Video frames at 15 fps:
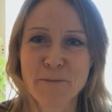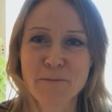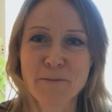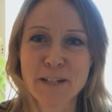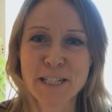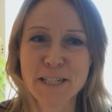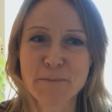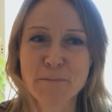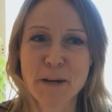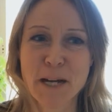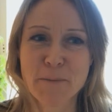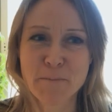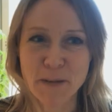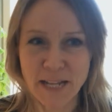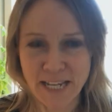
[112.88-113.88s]
written
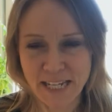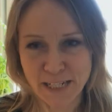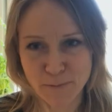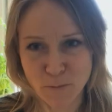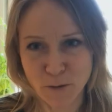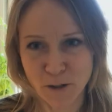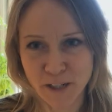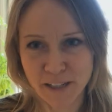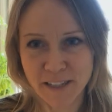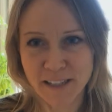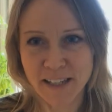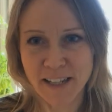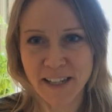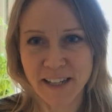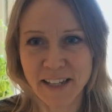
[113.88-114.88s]
by Blake Morgan,
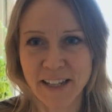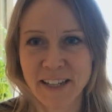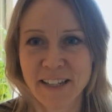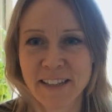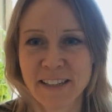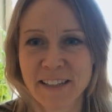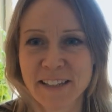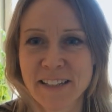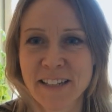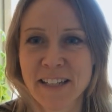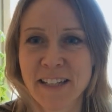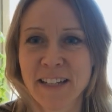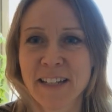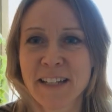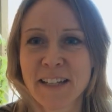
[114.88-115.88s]
and
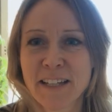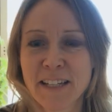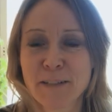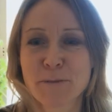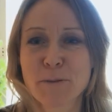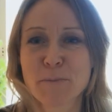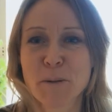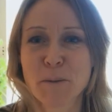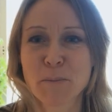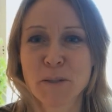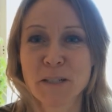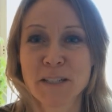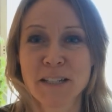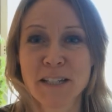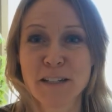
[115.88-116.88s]
it was
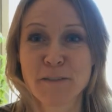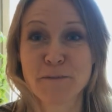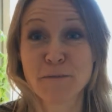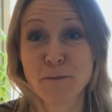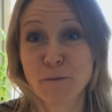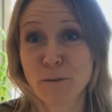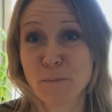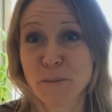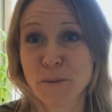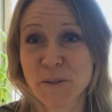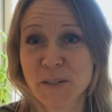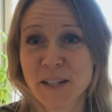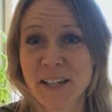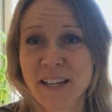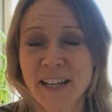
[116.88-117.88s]
published in
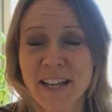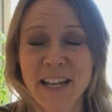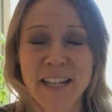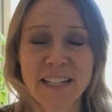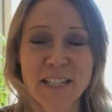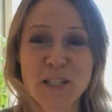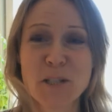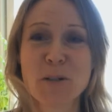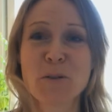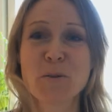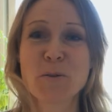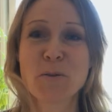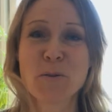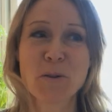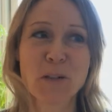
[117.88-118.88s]
Forbes, and it's
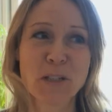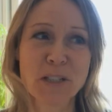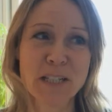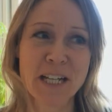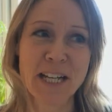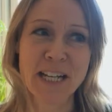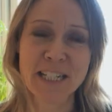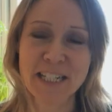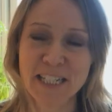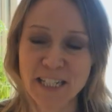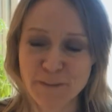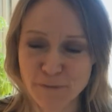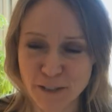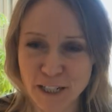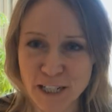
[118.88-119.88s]
called
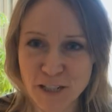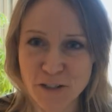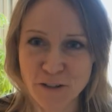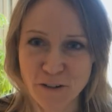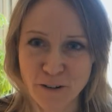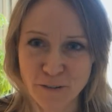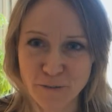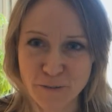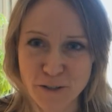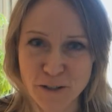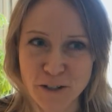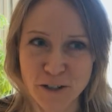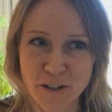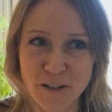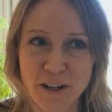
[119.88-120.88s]
Chief Culture
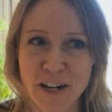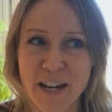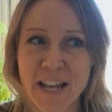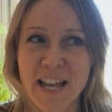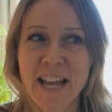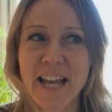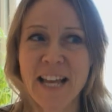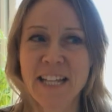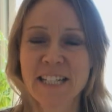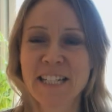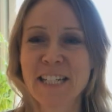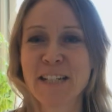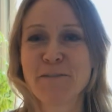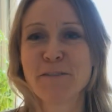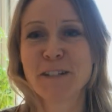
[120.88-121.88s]
Officer and
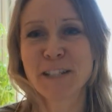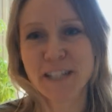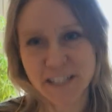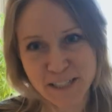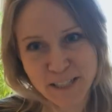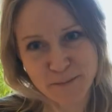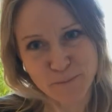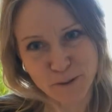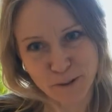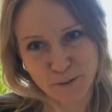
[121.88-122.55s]
Chief Customer